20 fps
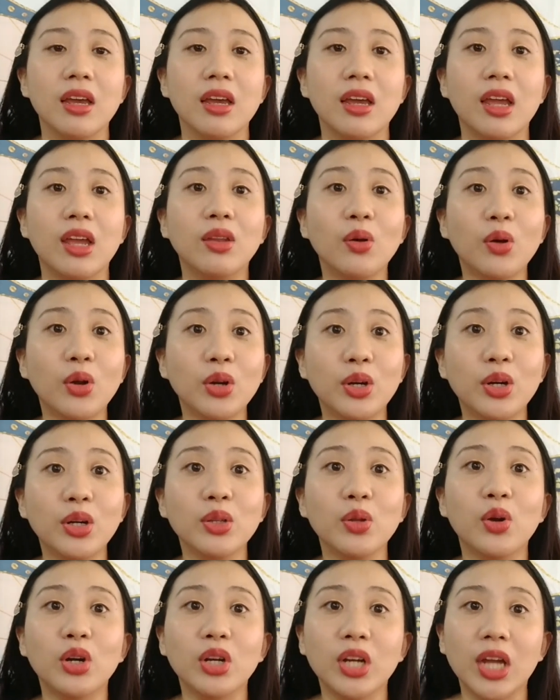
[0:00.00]
in order to
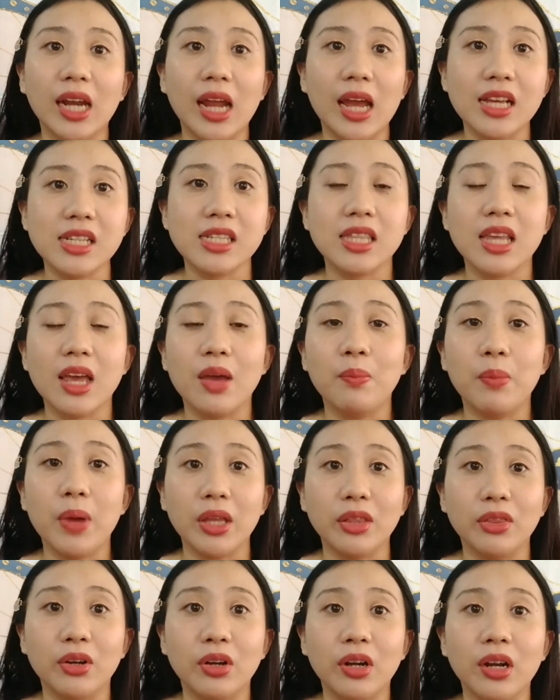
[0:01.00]
organize them
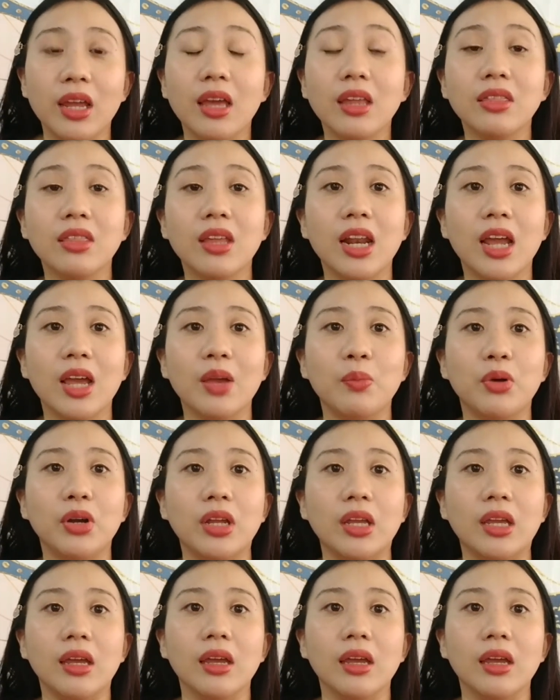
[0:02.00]
better in the library.